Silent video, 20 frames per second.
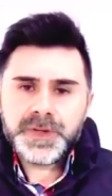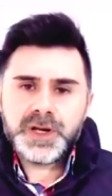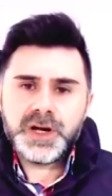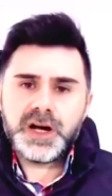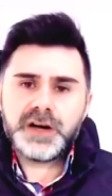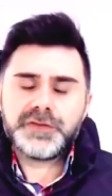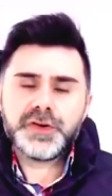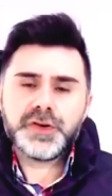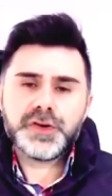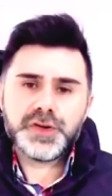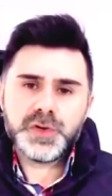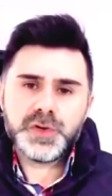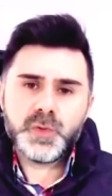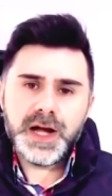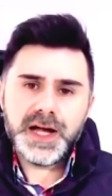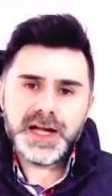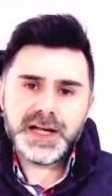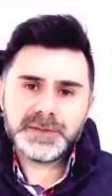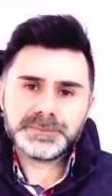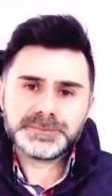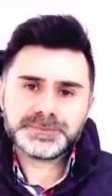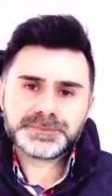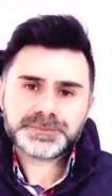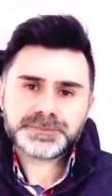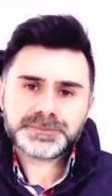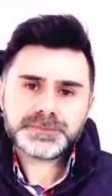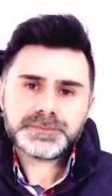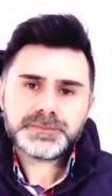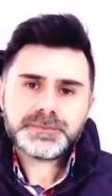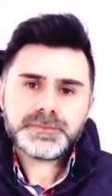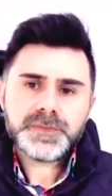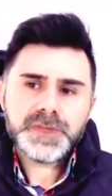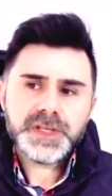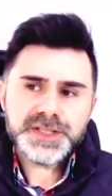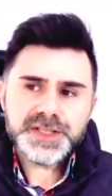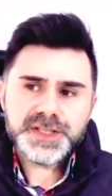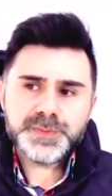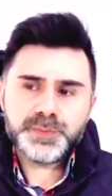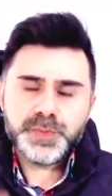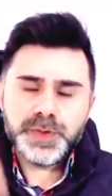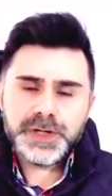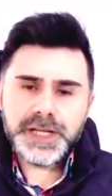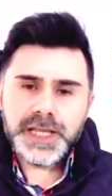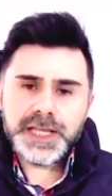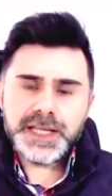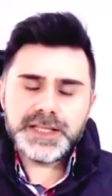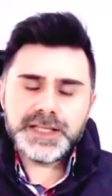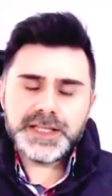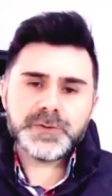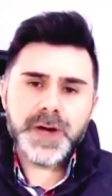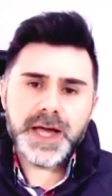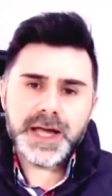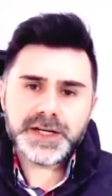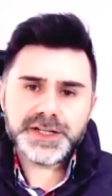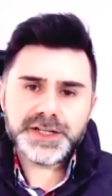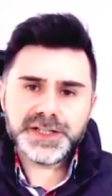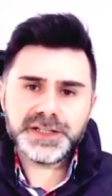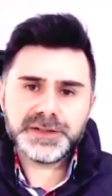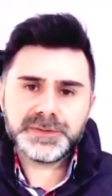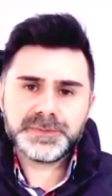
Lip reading: of who you are, springing into action.